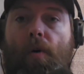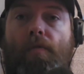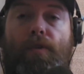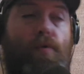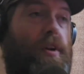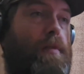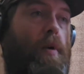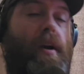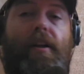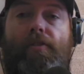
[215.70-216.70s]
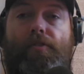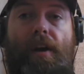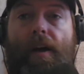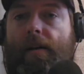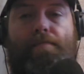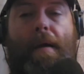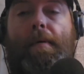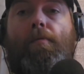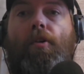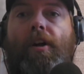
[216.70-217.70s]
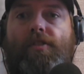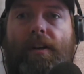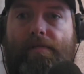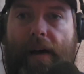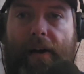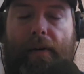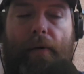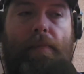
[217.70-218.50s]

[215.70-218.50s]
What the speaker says: if you think what it is. Maybe I'm crazy. I don't know.